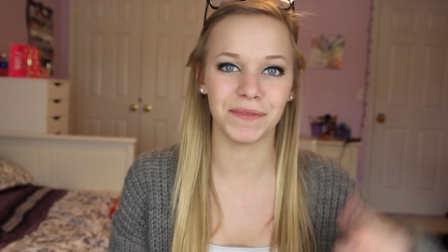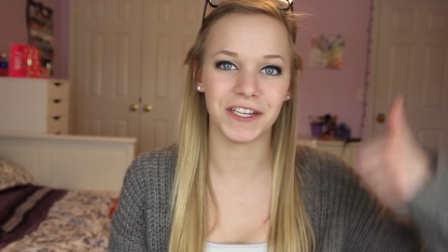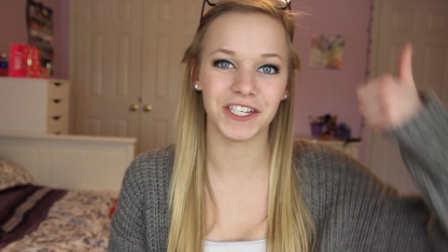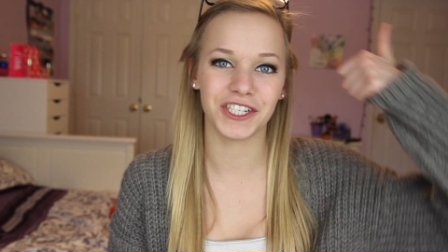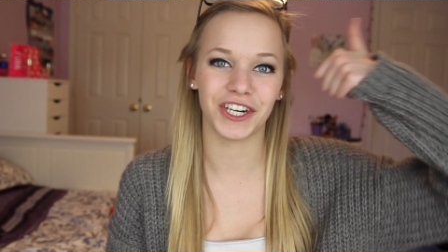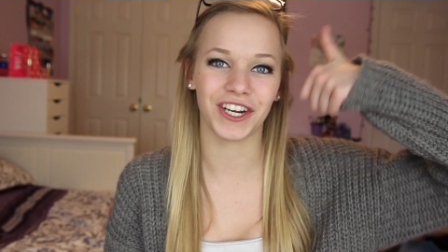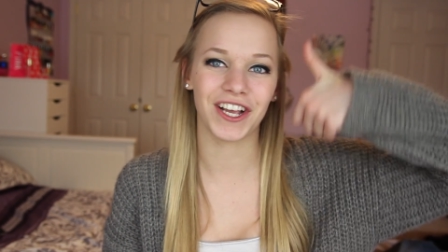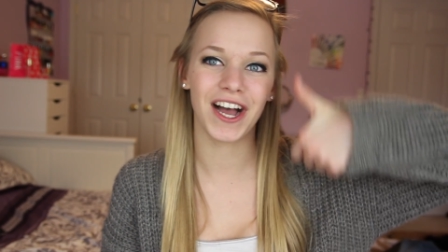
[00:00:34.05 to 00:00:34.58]
be
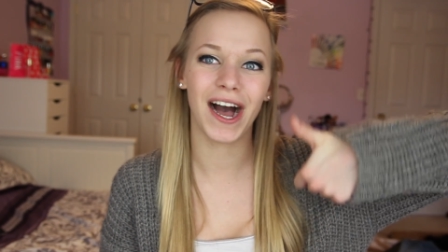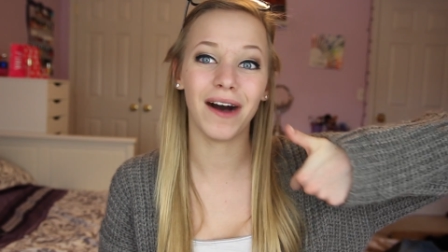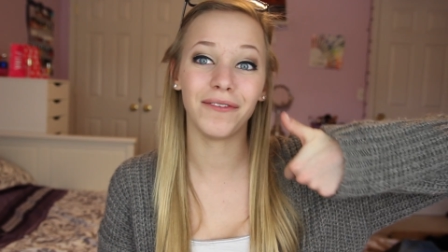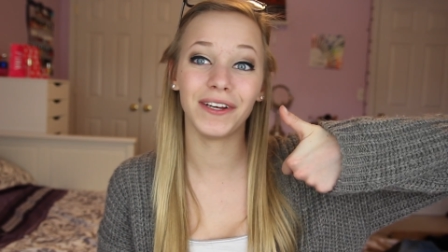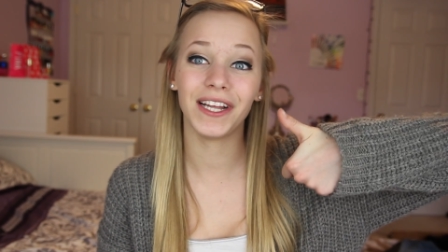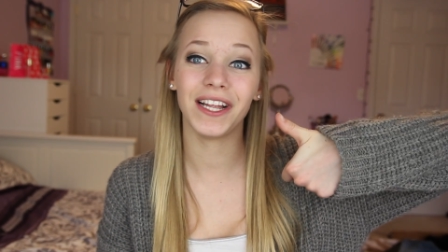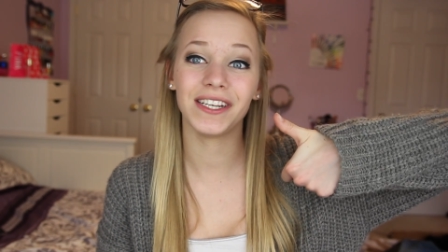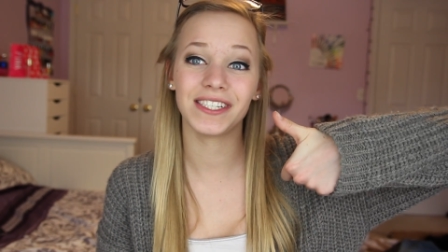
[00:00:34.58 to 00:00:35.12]
sure to
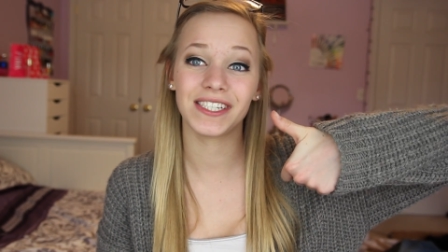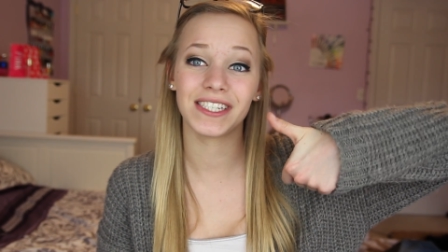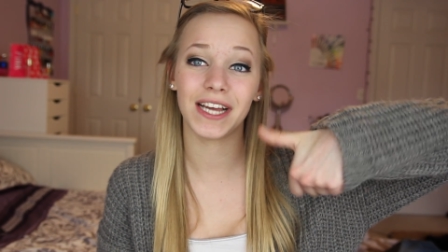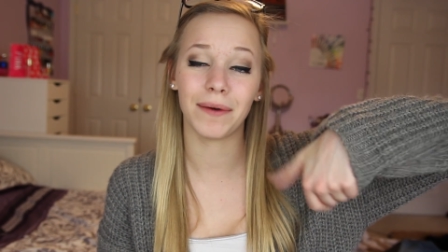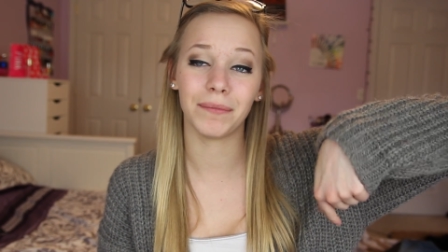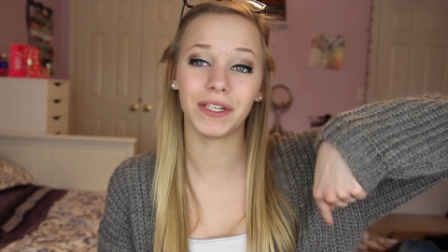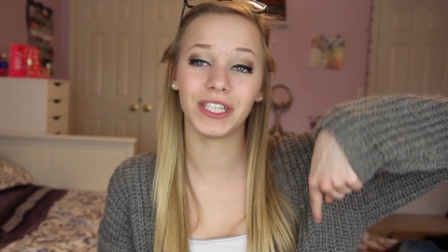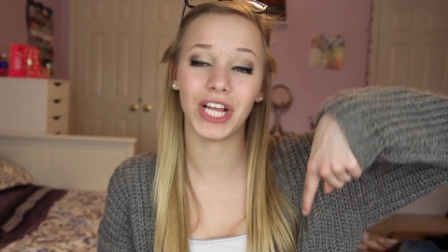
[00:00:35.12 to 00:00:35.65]
comment
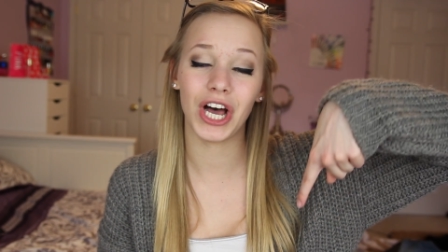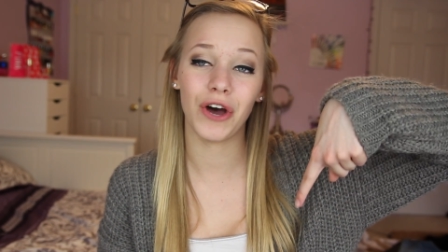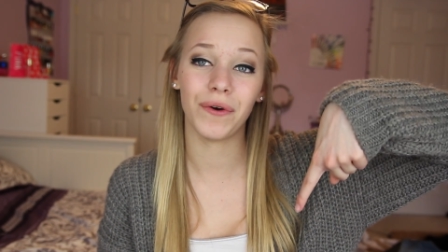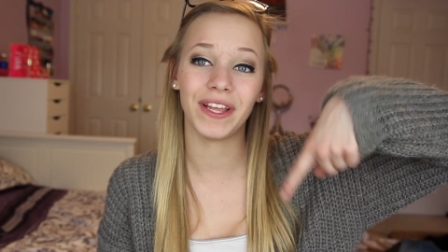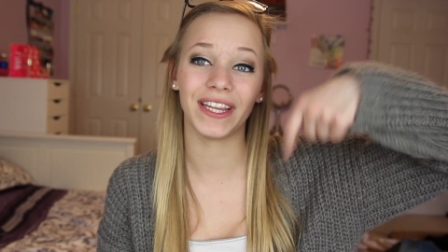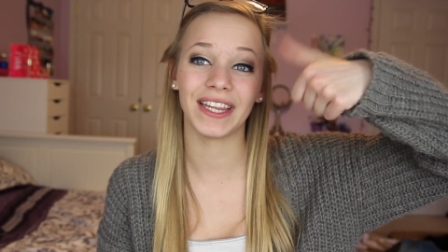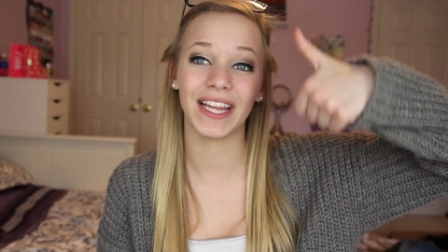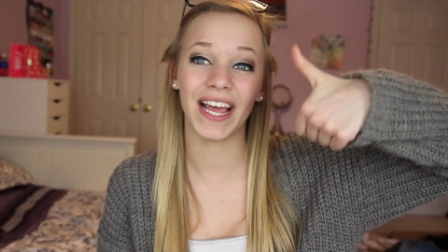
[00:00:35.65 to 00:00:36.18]
down below
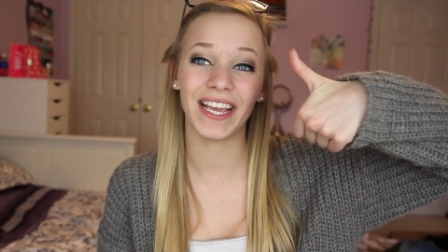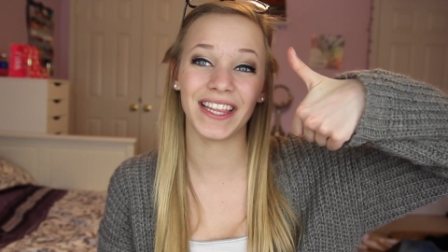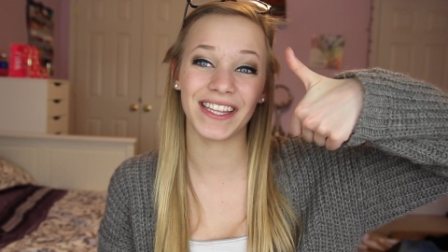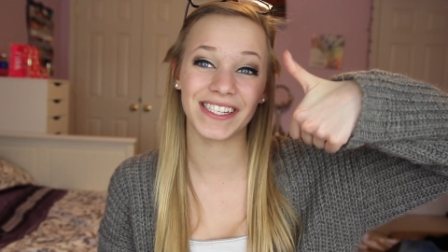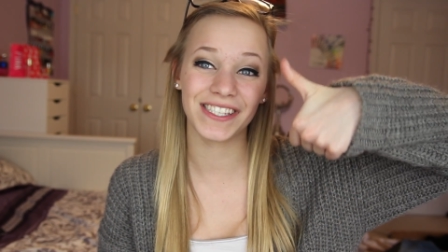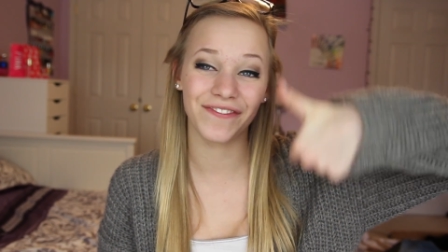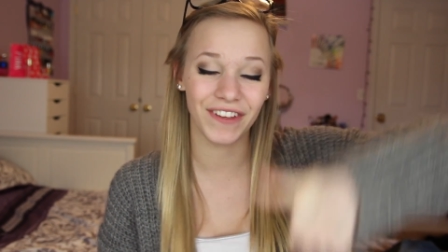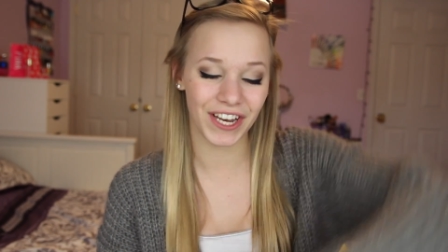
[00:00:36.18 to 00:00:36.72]
and like
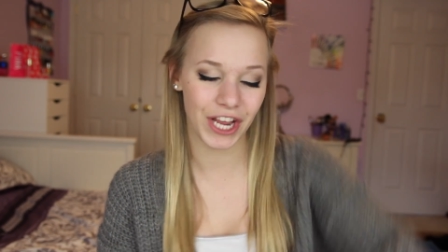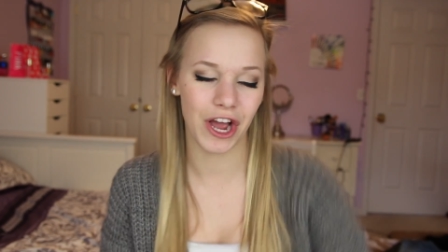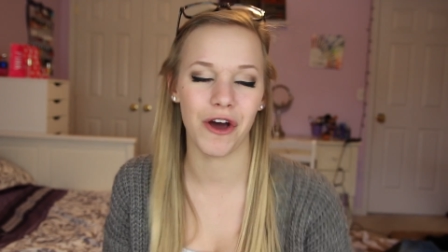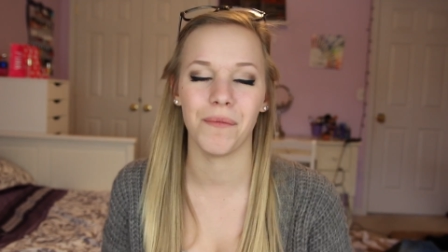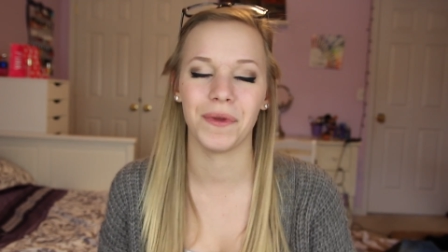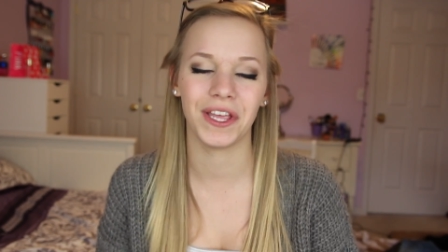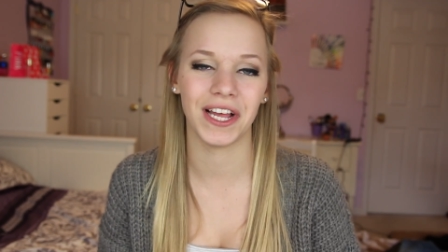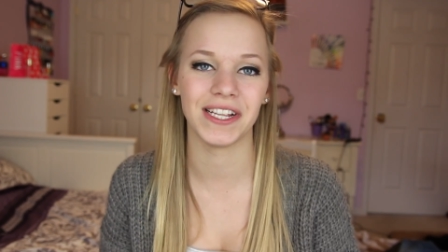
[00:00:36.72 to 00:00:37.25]
this
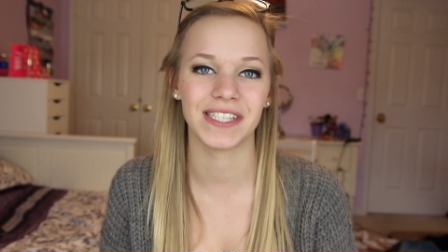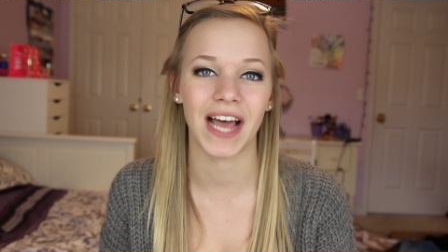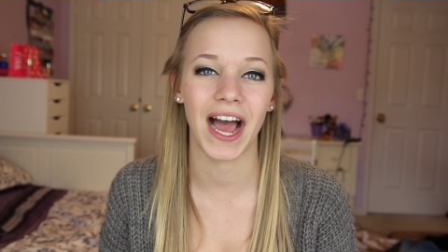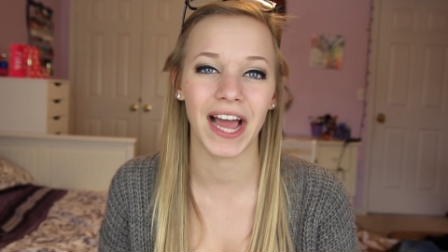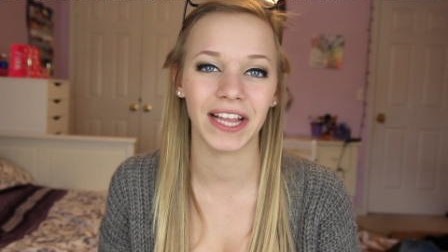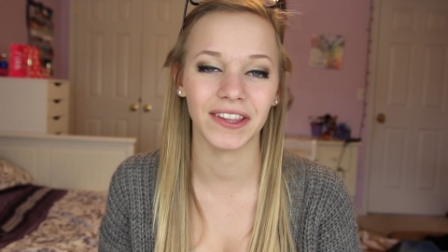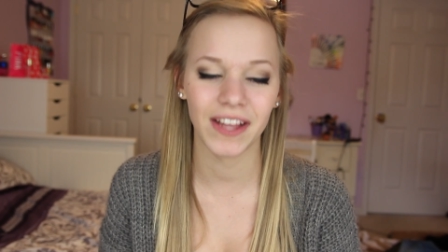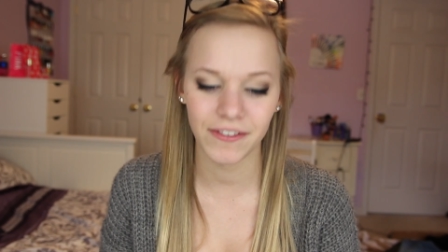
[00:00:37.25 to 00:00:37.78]
video because
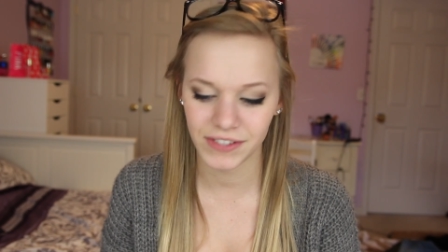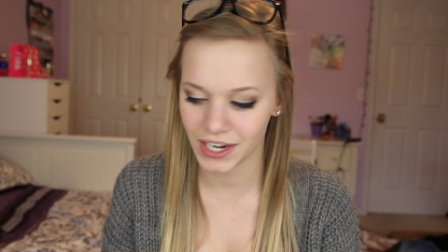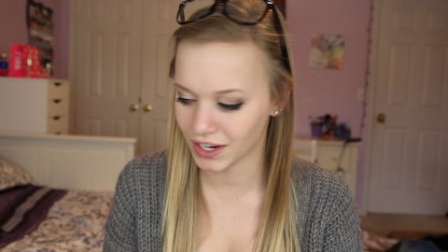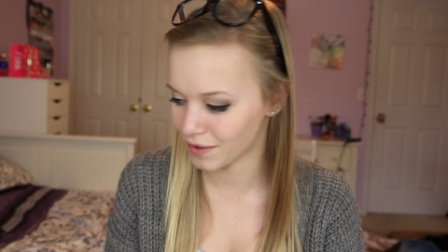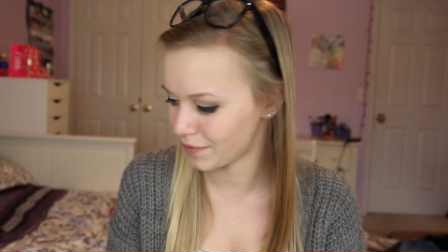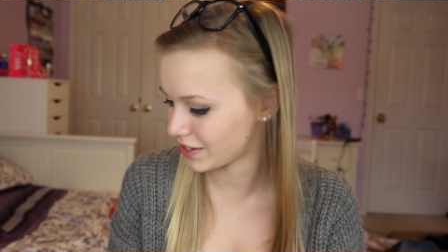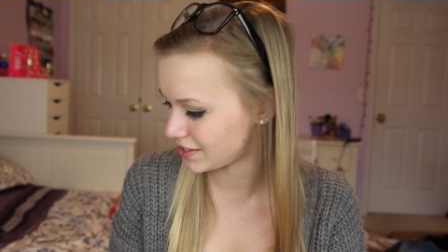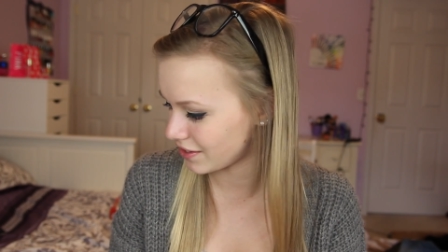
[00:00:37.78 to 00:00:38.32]
I love
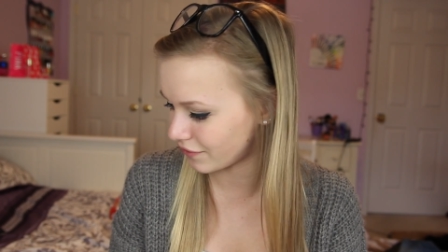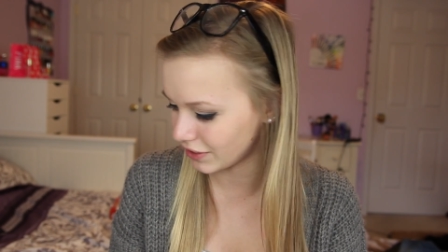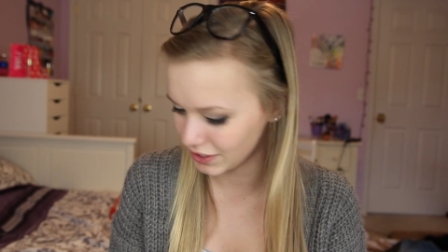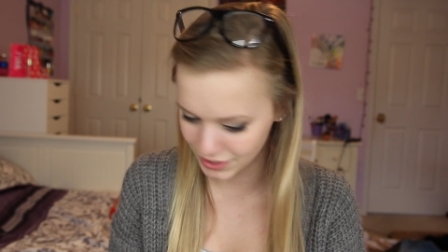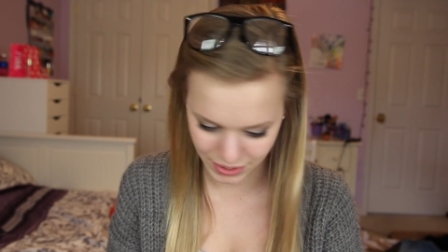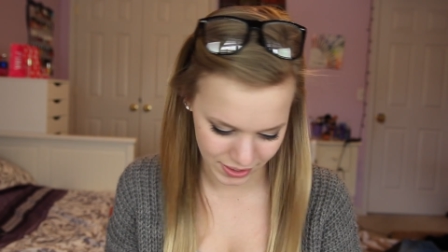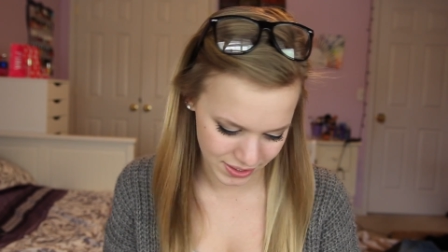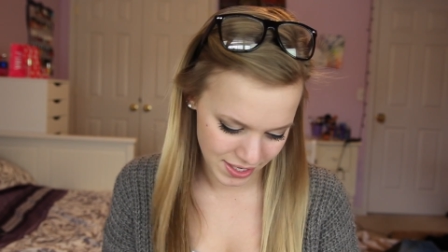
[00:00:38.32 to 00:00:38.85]
talking about stuff
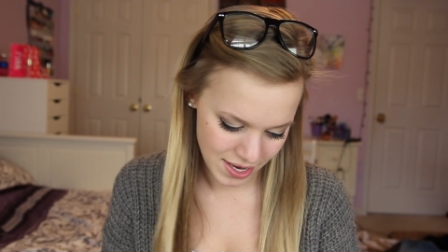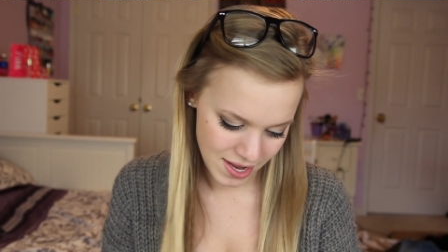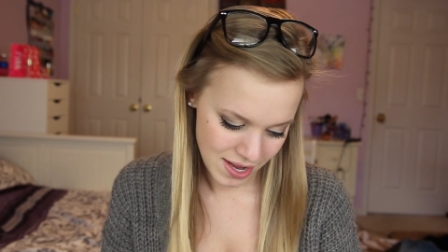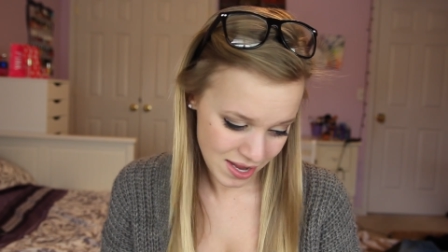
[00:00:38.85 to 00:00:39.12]
like this.